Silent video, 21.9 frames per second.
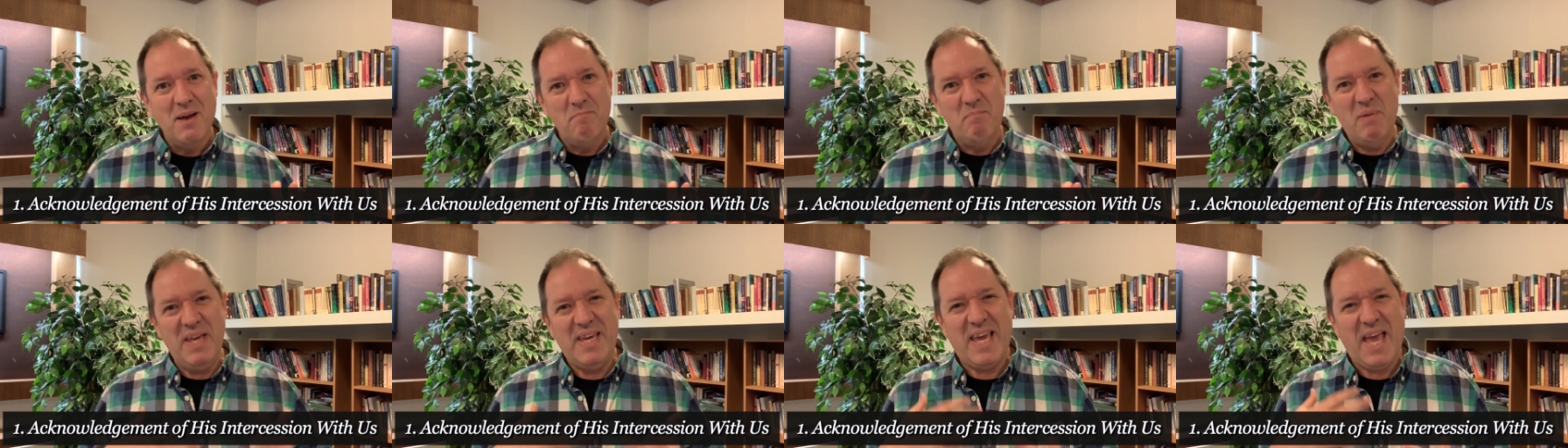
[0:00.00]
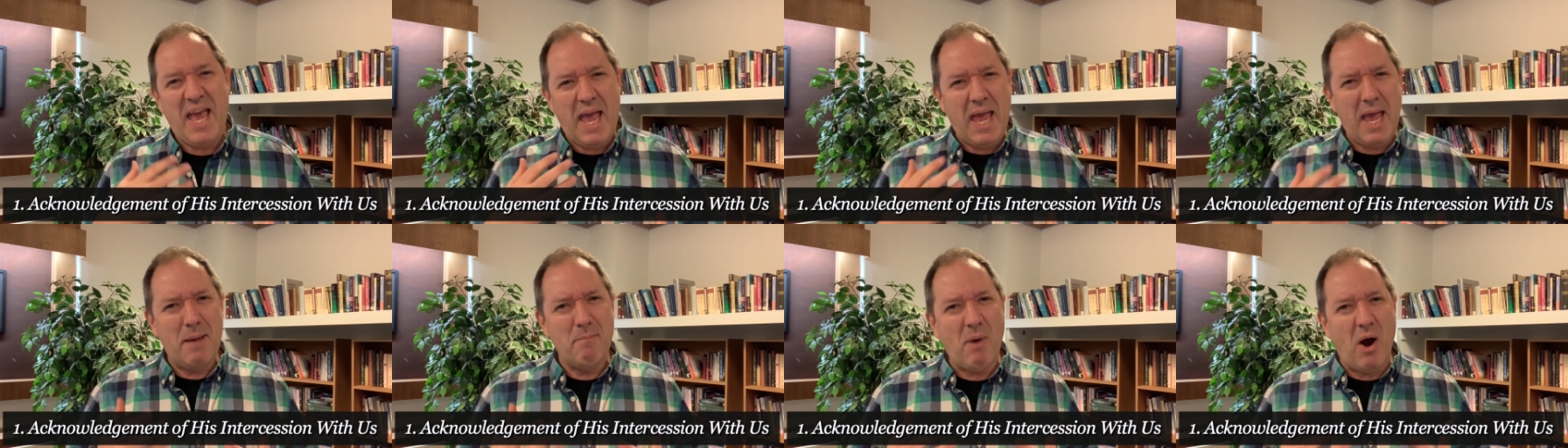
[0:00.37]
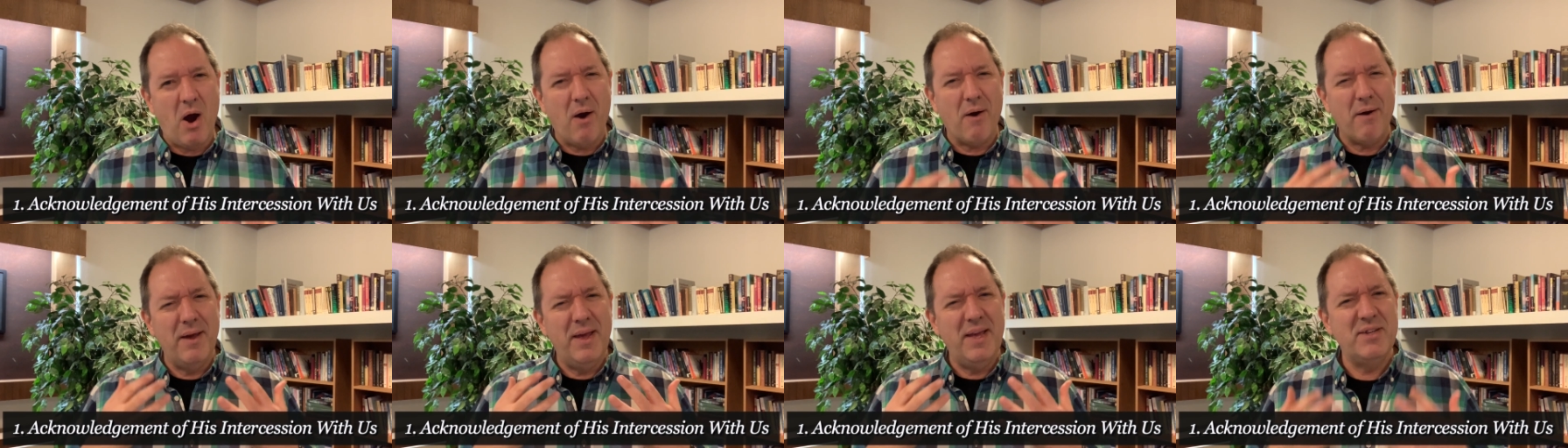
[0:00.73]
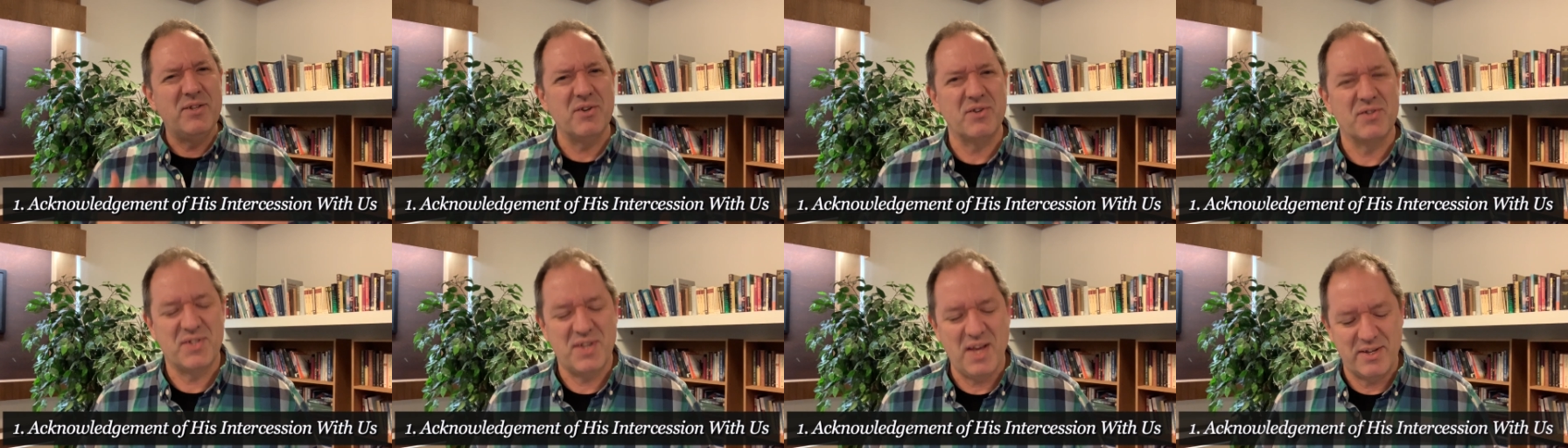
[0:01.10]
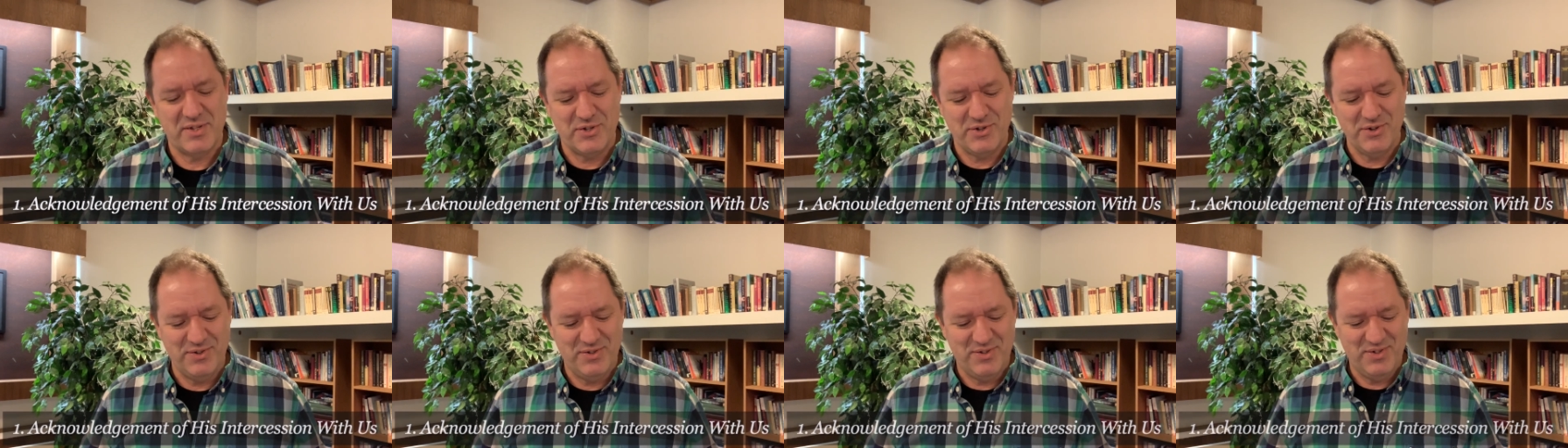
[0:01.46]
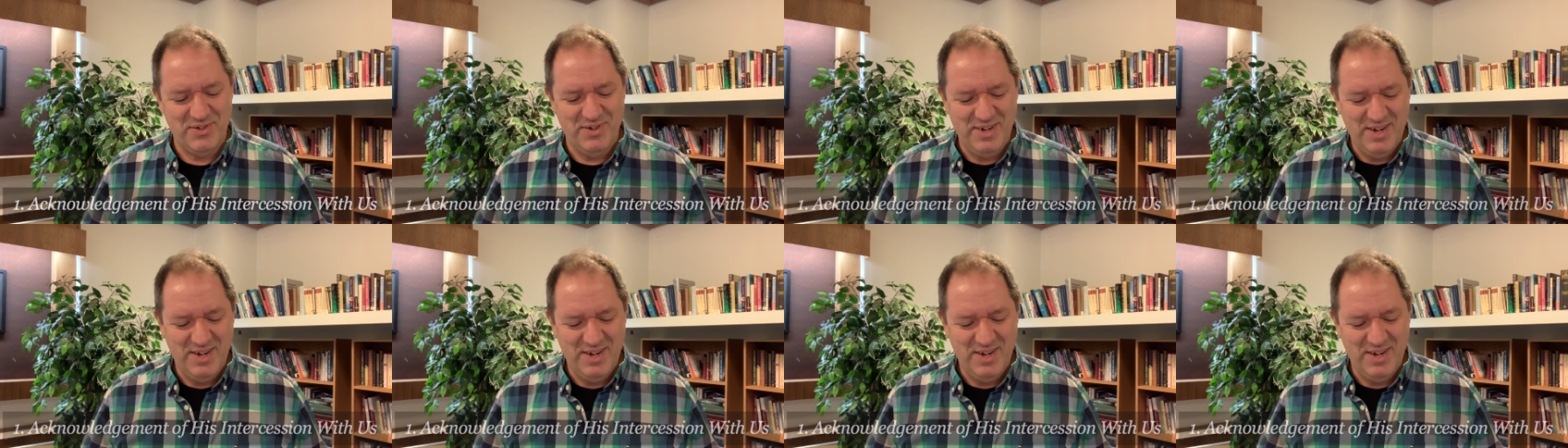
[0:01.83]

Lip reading: became our intercessor